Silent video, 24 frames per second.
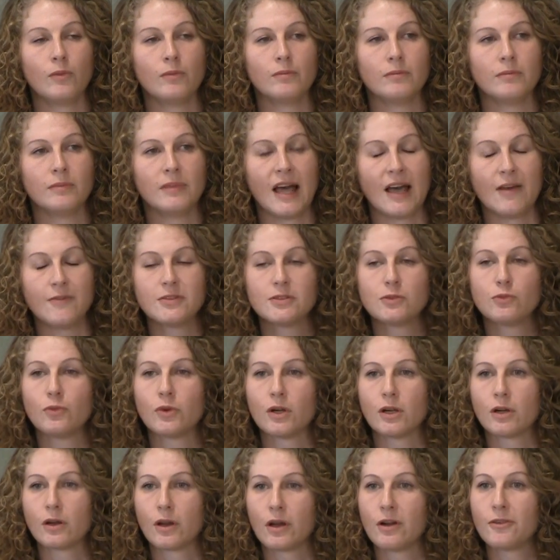left
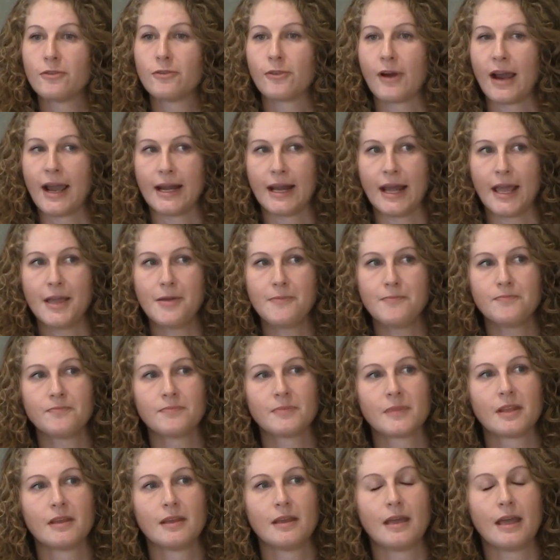work on a
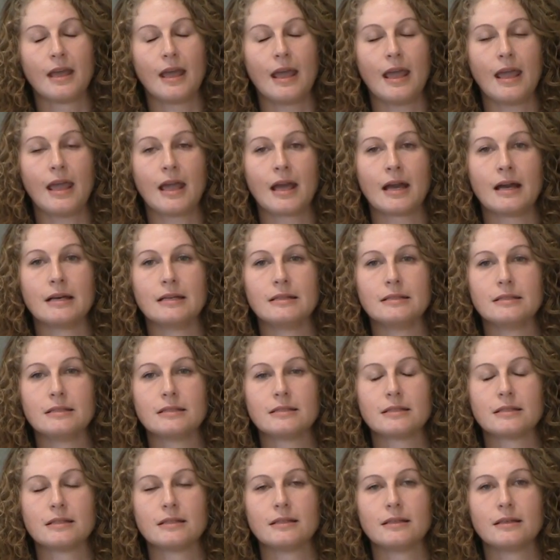Friday,
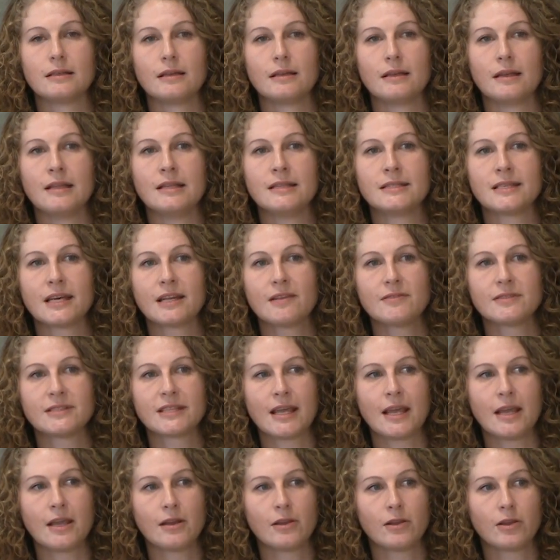and instead of
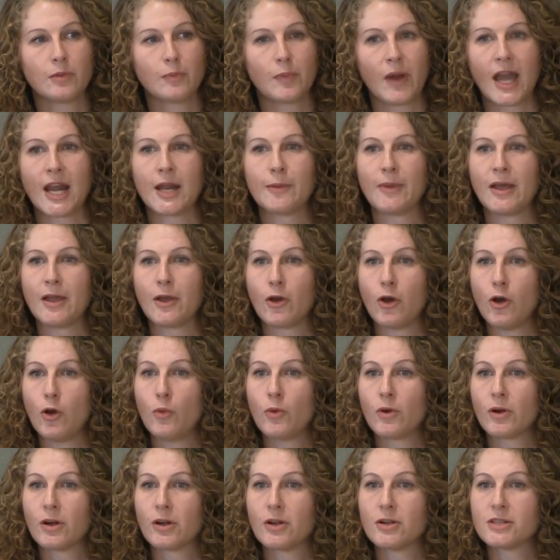saying goodbye to my
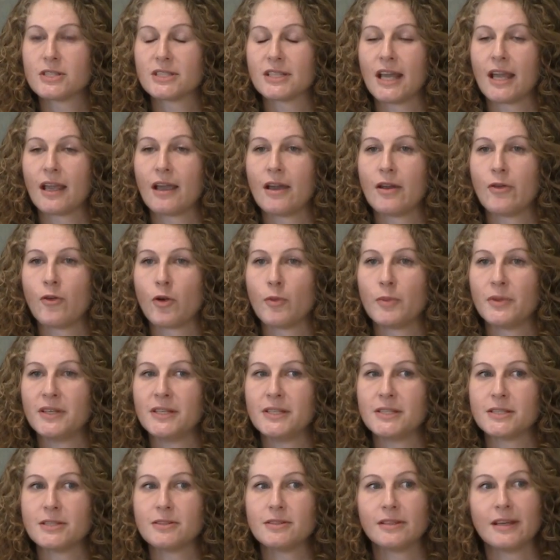coworkers like I normally
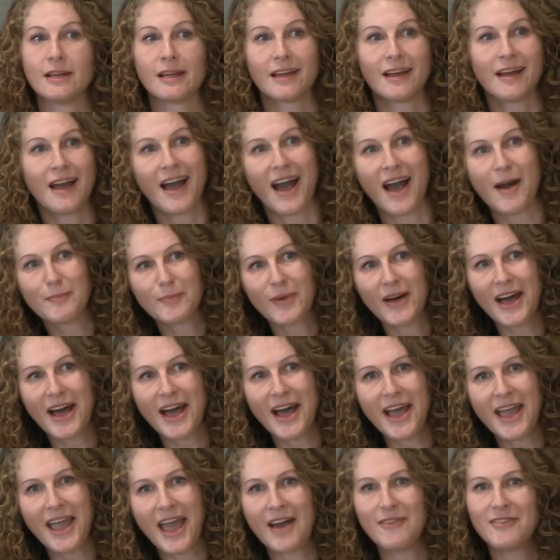do, like,
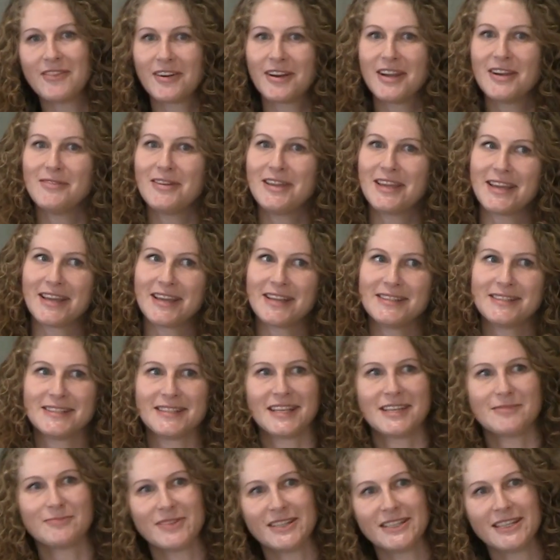bye, have a great weekend,
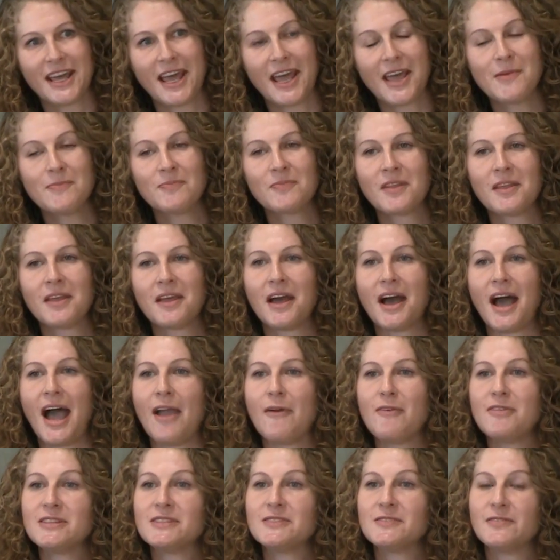see you Monday,
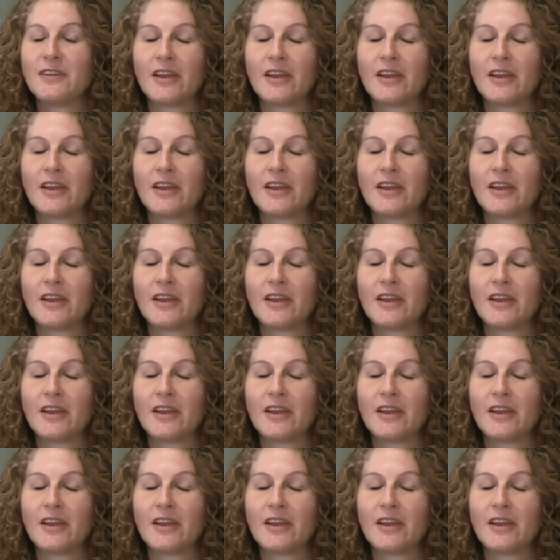I was